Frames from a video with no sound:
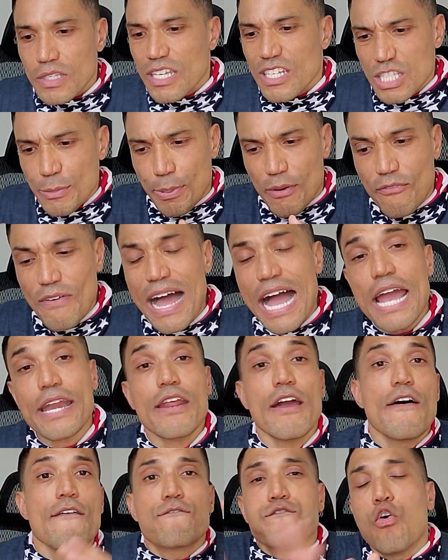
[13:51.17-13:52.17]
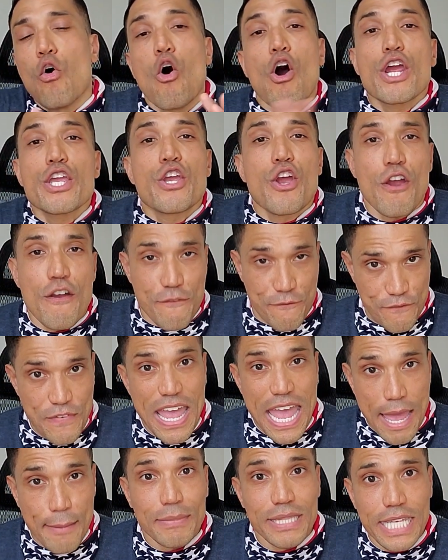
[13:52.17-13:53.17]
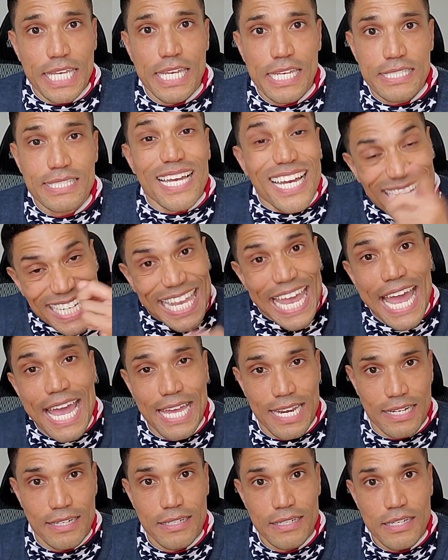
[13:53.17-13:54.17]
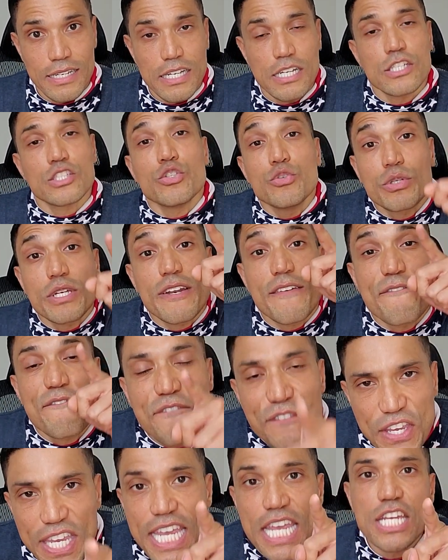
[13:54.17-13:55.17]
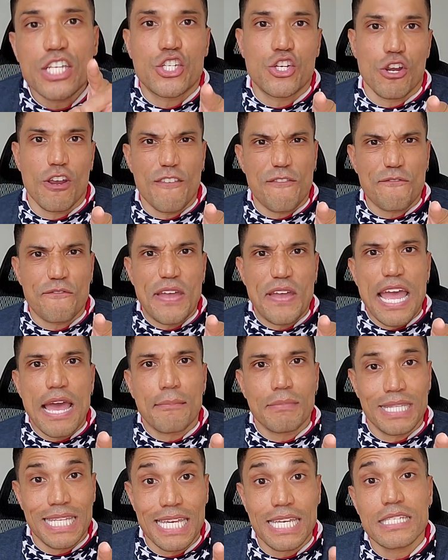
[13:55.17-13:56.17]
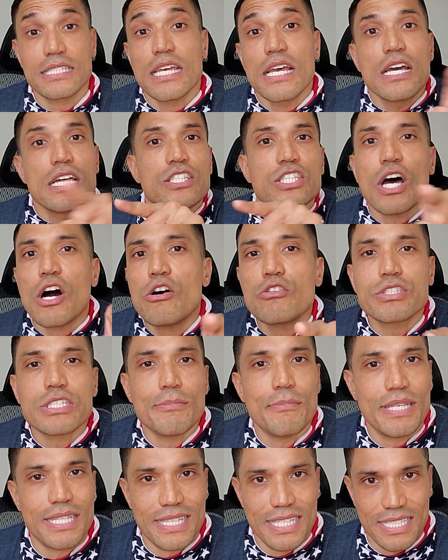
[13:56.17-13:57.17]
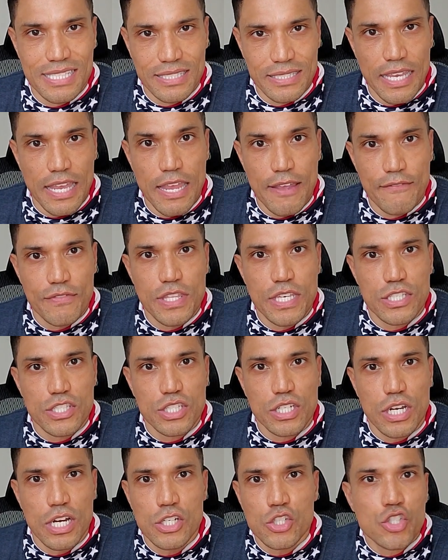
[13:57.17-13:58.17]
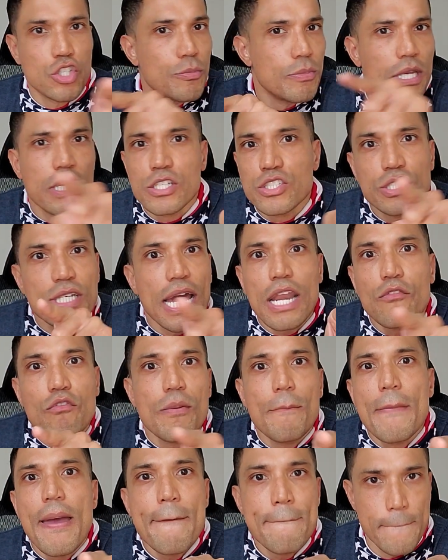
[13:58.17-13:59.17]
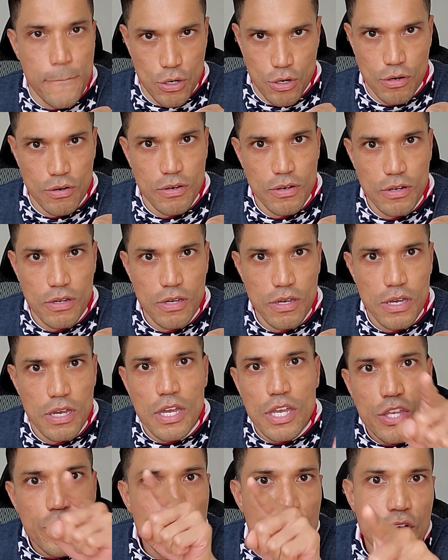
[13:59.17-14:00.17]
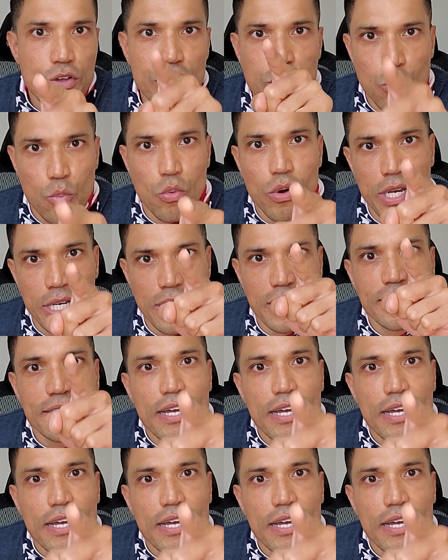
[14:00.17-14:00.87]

to provide for your families again, so you can feed your families to ultimately save this country because you got to remember, you're the one that